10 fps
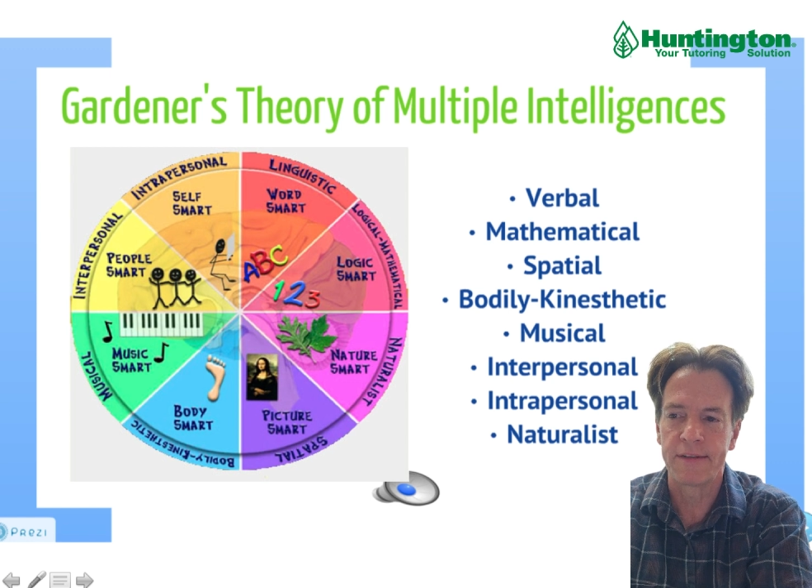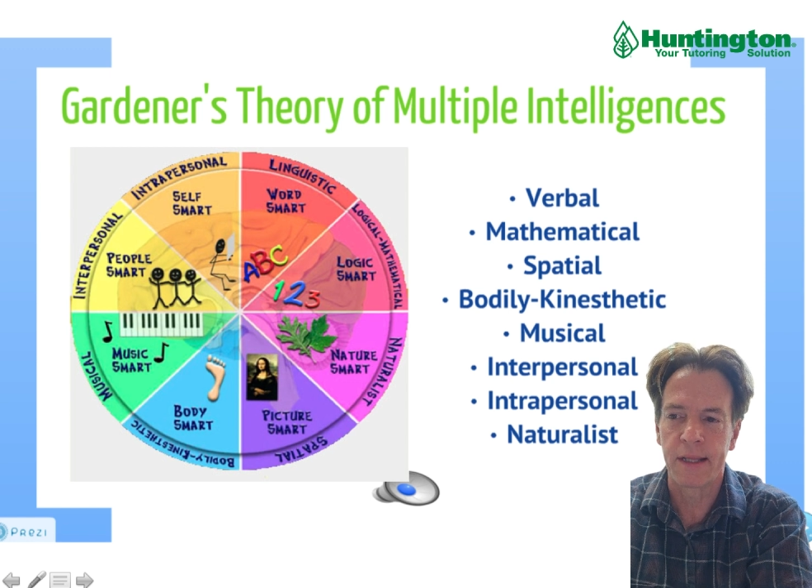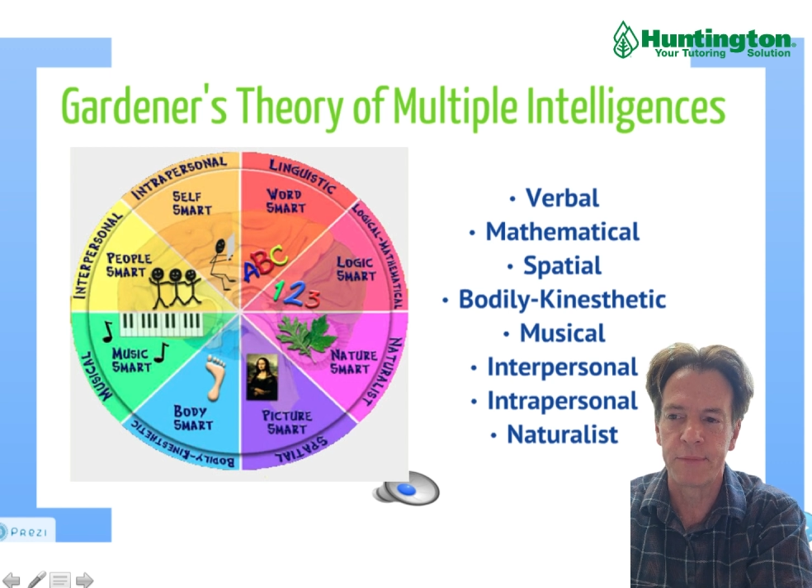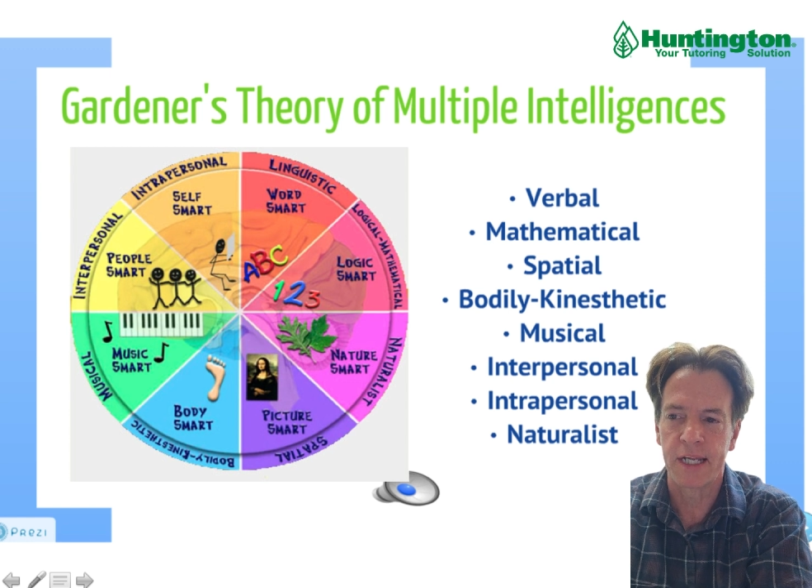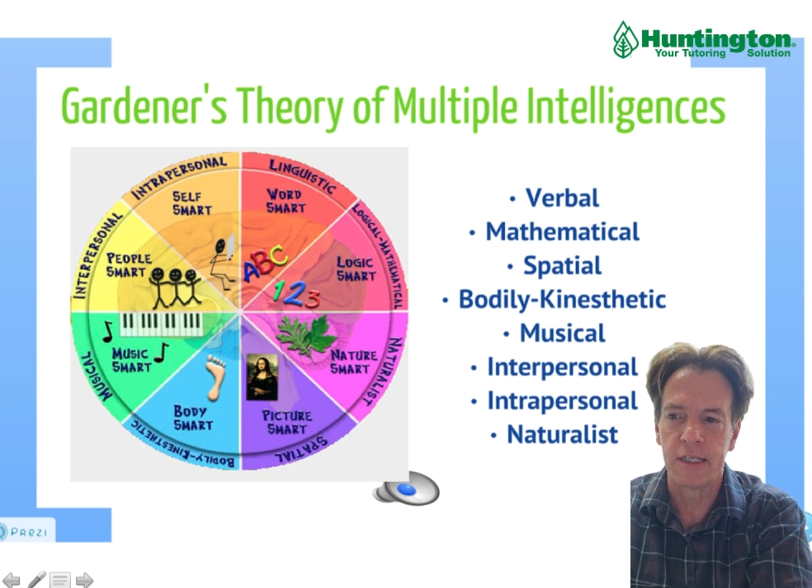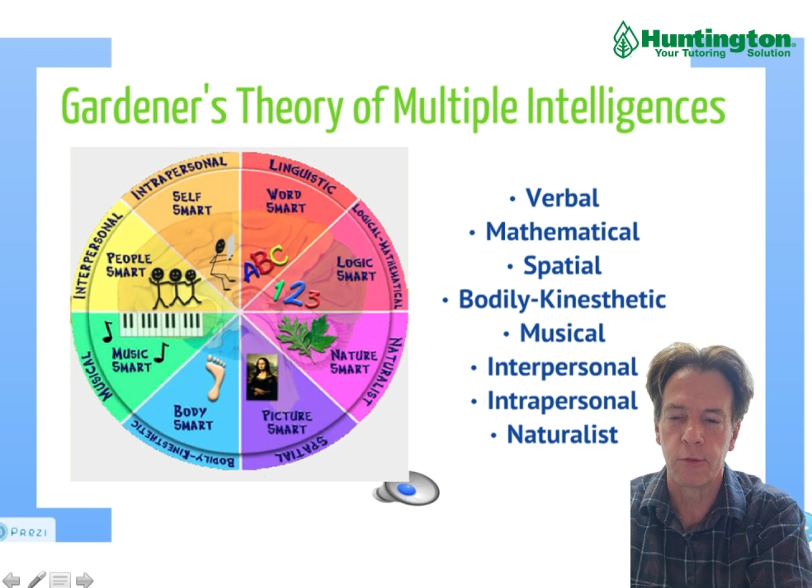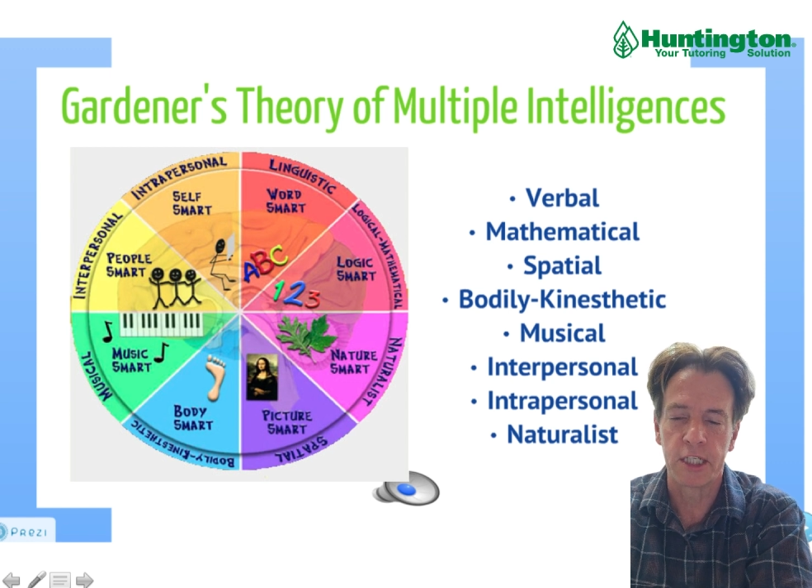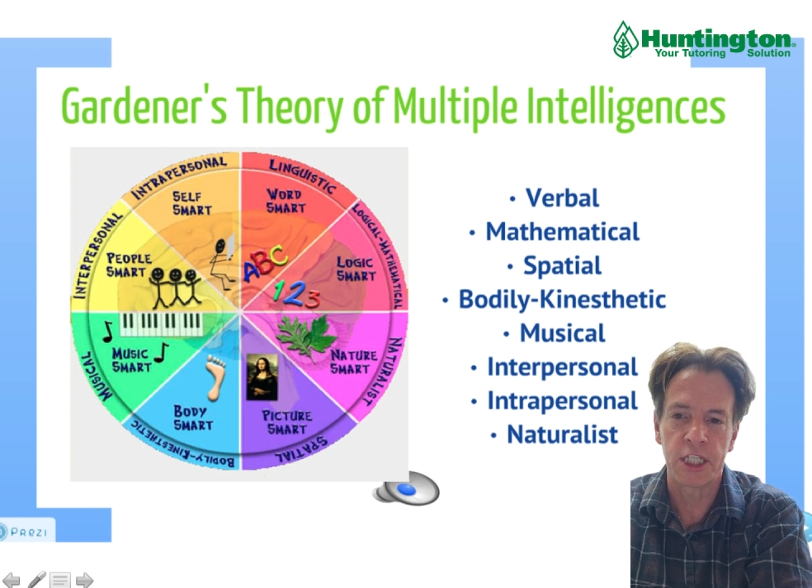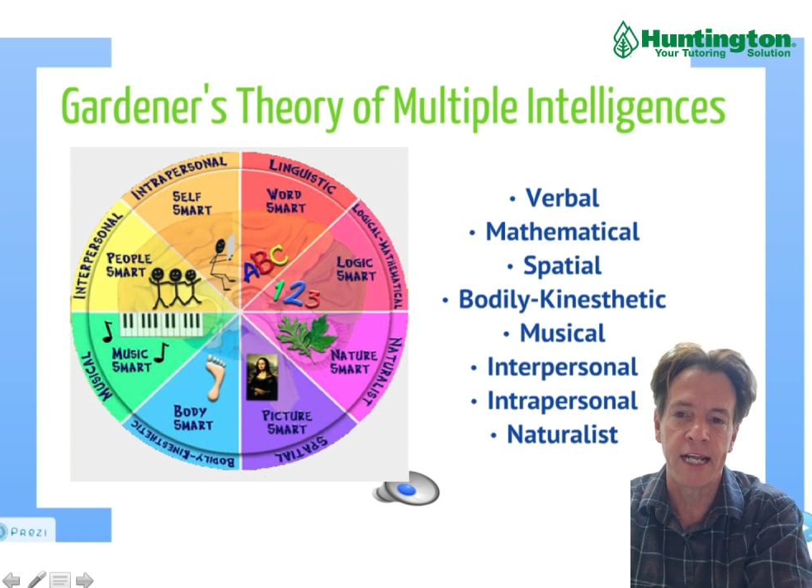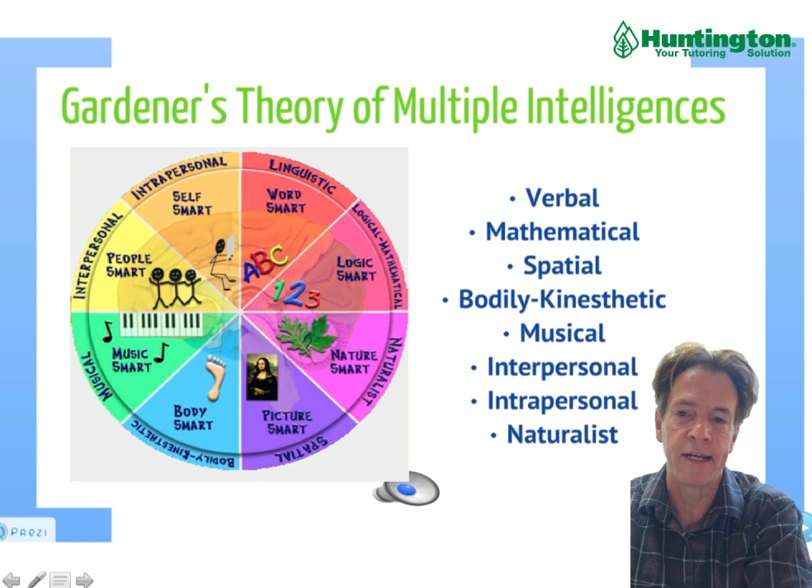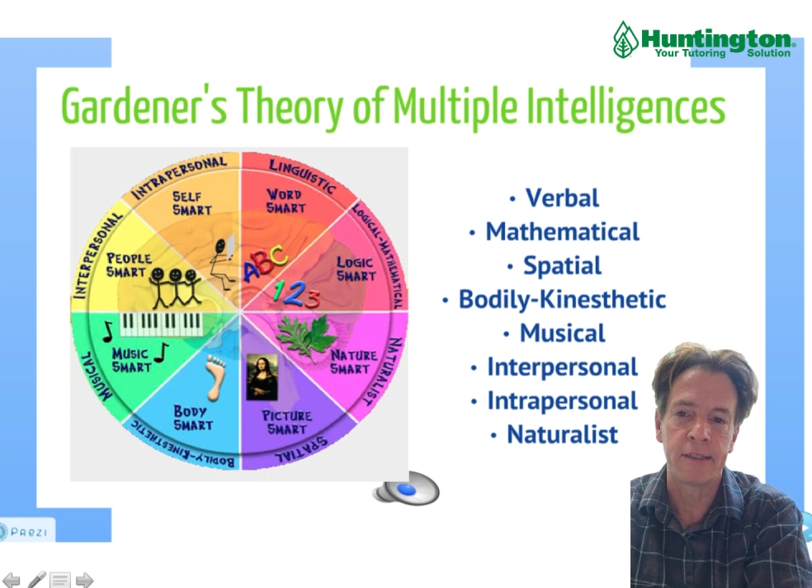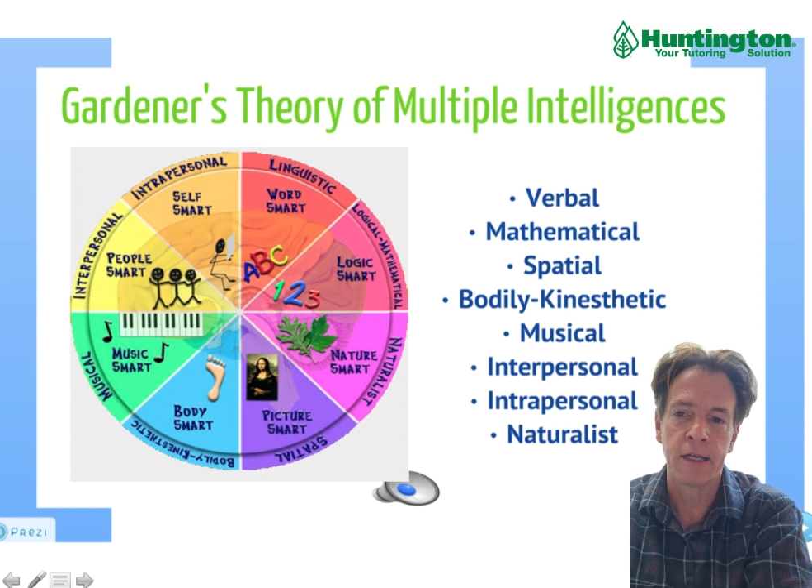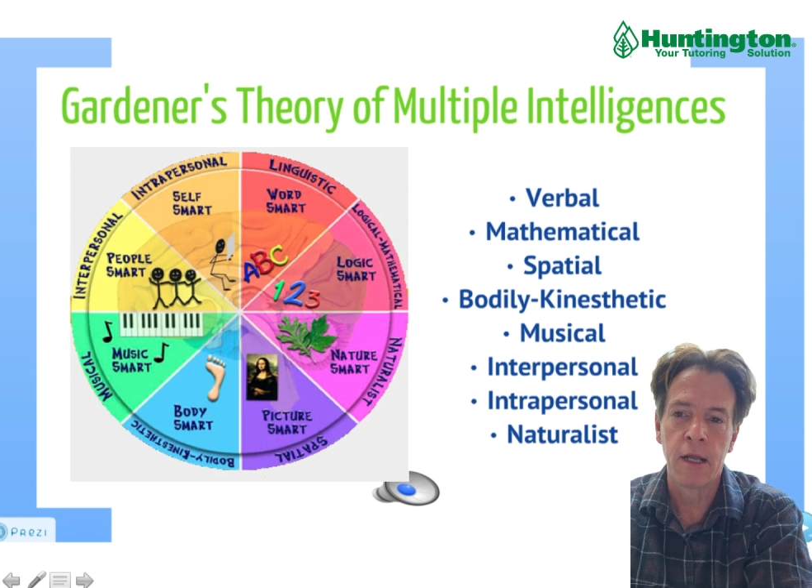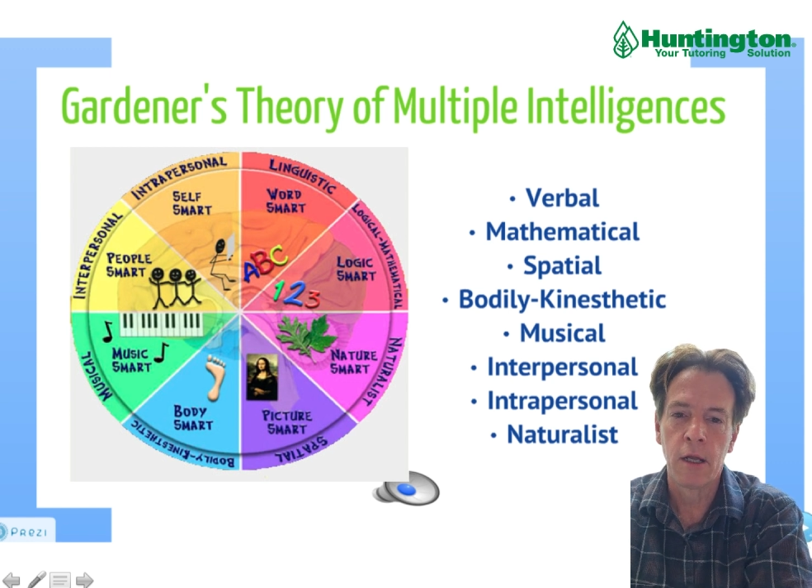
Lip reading: something into a chant